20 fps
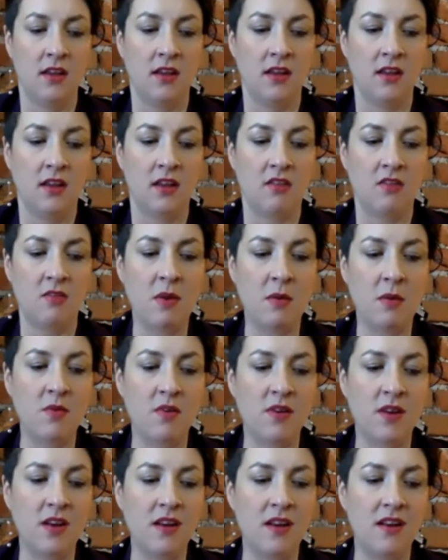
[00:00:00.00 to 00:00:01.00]
I remember
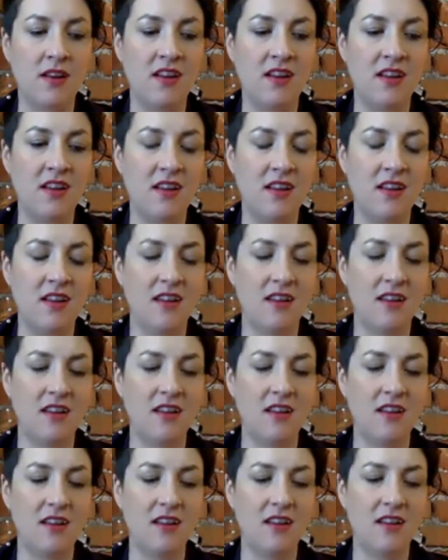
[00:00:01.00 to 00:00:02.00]
in
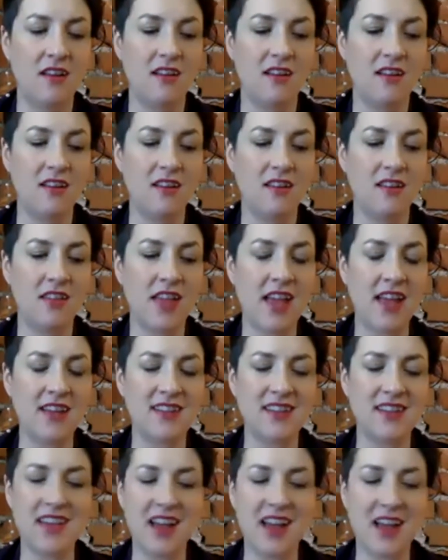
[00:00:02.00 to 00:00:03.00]
that
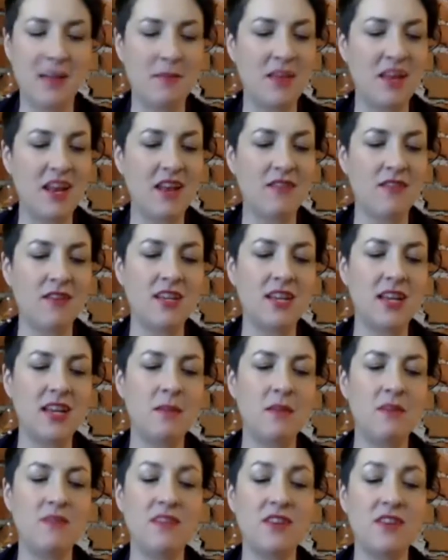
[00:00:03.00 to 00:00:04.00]
time that every time
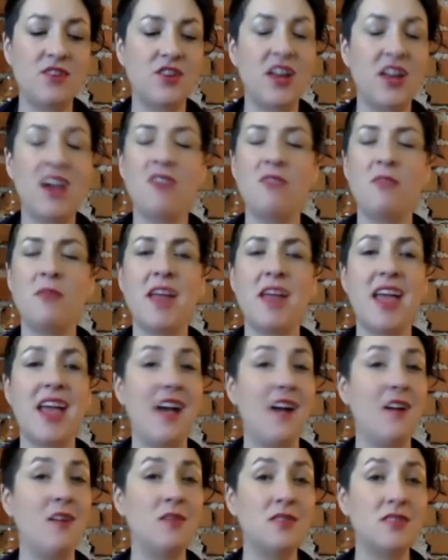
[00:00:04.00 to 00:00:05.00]
I ventured out of my
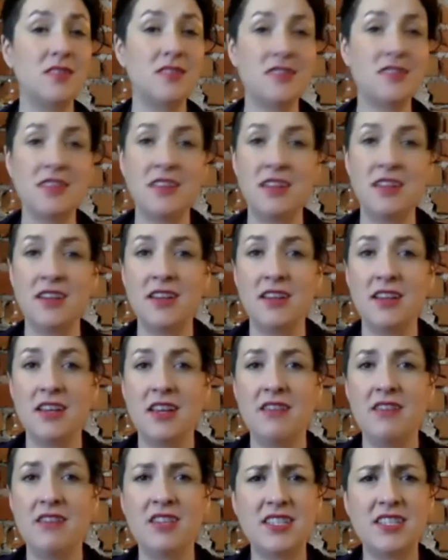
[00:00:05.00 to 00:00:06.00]
house,
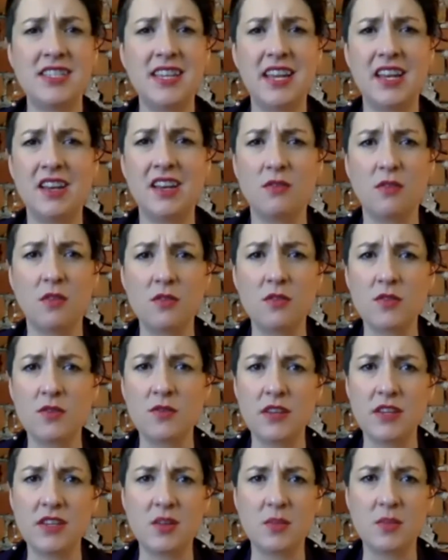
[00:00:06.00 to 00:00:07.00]
even just to get
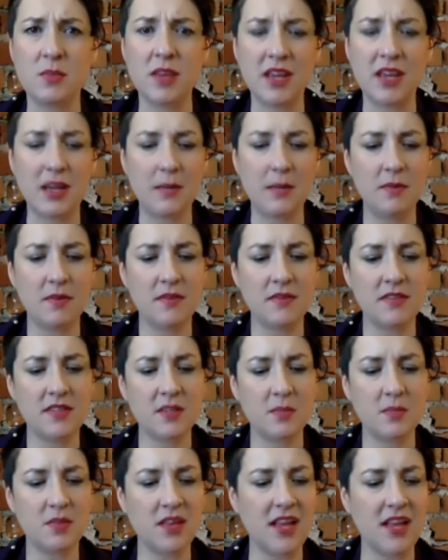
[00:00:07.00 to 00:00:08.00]
groceries or pick up
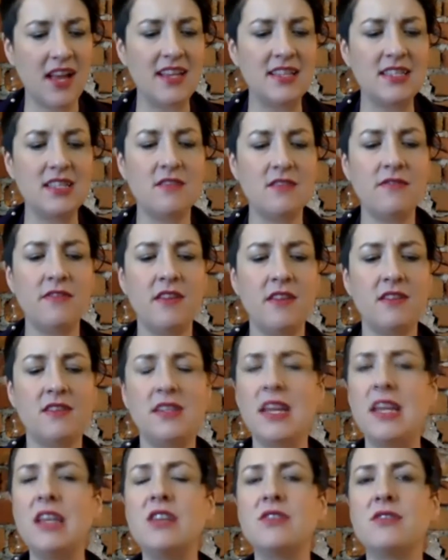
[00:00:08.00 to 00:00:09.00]
supplies, it felt
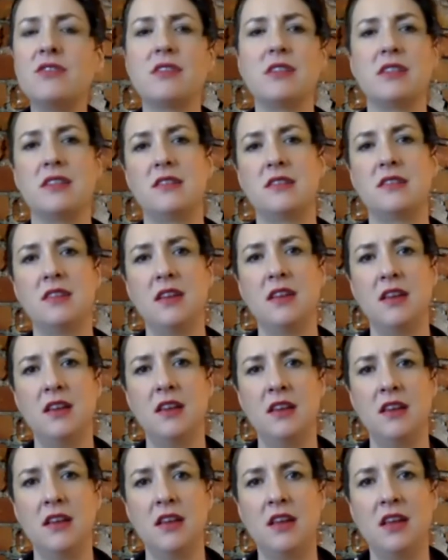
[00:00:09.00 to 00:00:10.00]
dangerous.
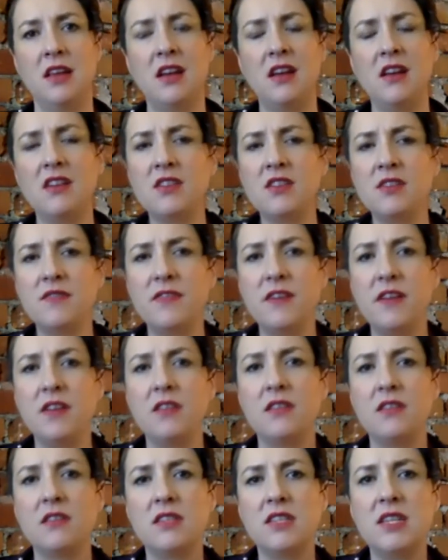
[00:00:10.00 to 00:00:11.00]
And it also felt
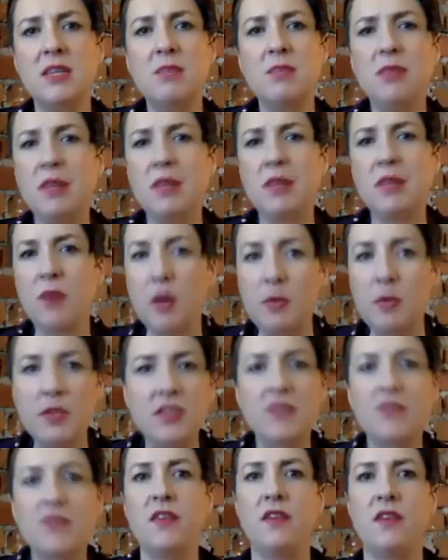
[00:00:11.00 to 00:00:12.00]
deeply
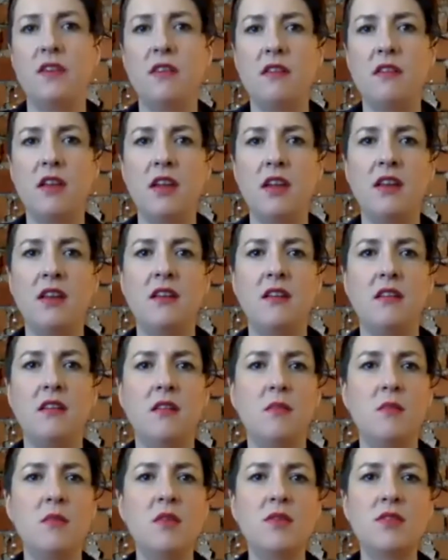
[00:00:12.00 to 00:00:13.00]
purposeful and
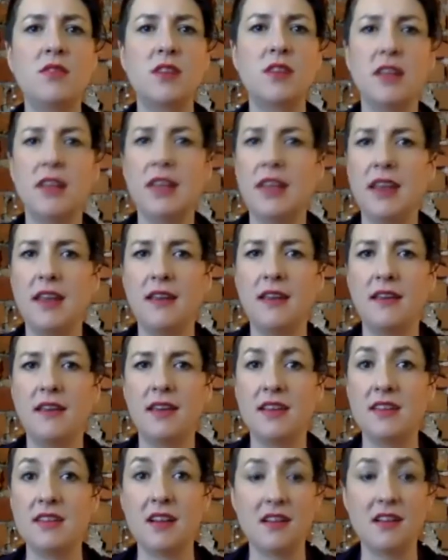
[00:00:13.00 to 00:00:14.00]
emotionally
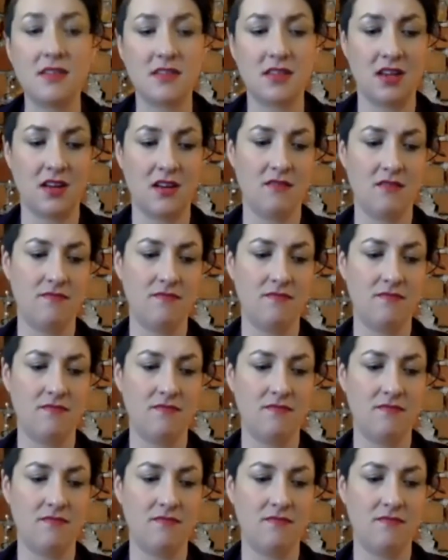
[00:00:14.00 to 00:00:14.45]
exhausting.